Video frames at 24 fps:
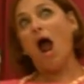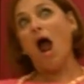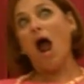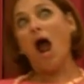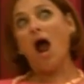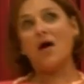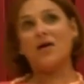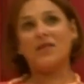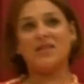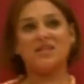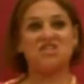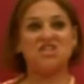
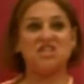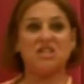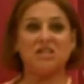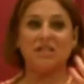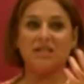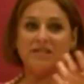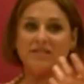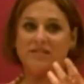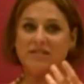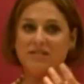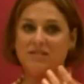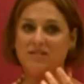no! And then she
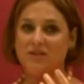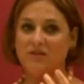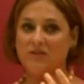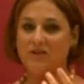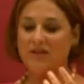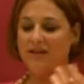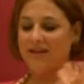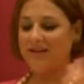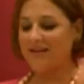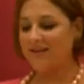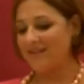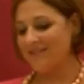licks the
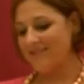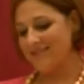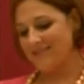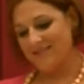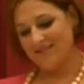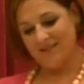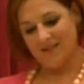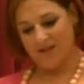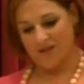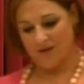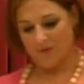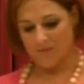donut, and it's, you
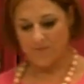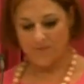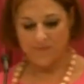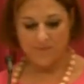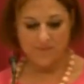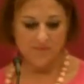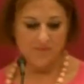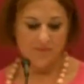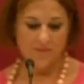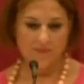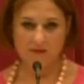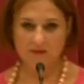know,
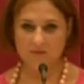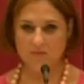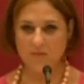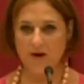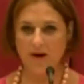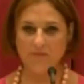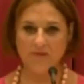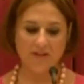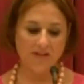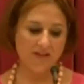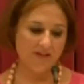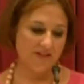
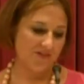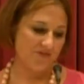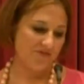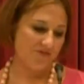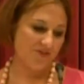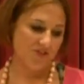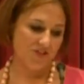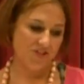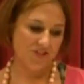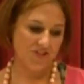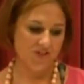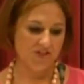probably like the
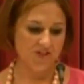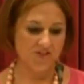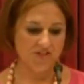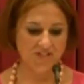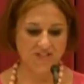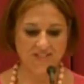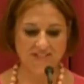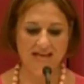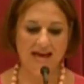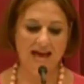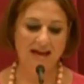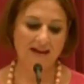first sugar
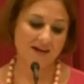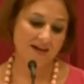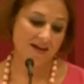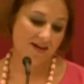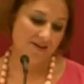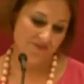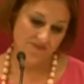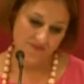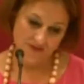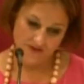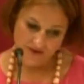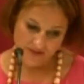she's had in a
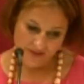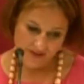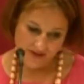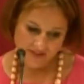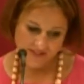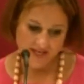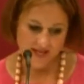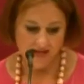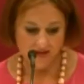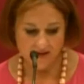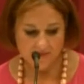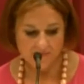very long
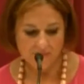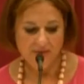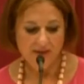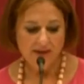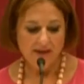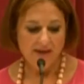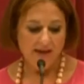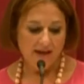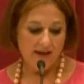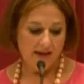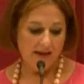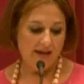time.
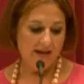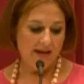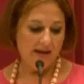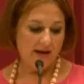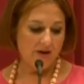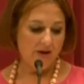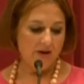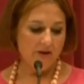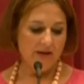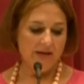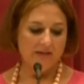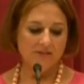Anyhow,
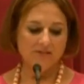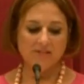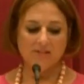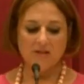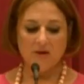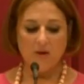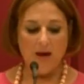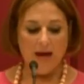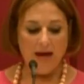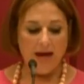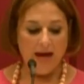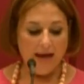okay, so
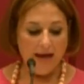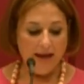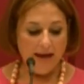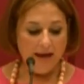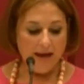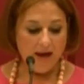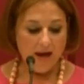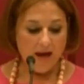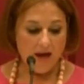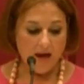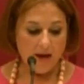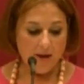I,
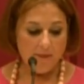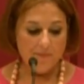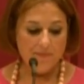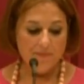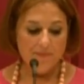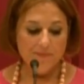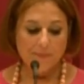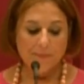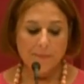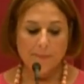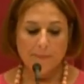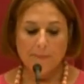um,
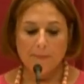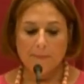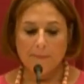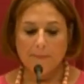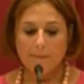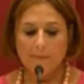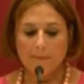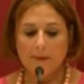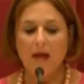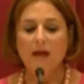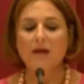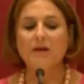
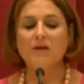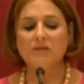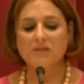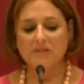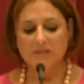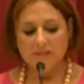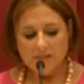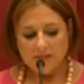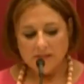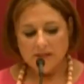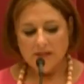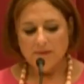I go to
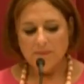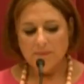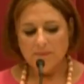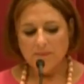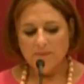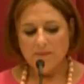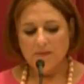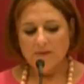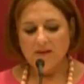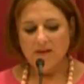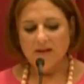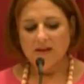sleep,
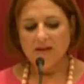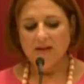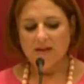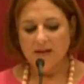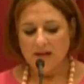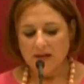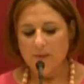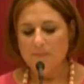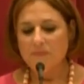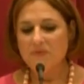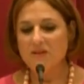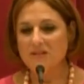and I get
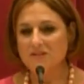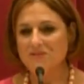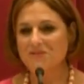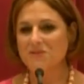up the next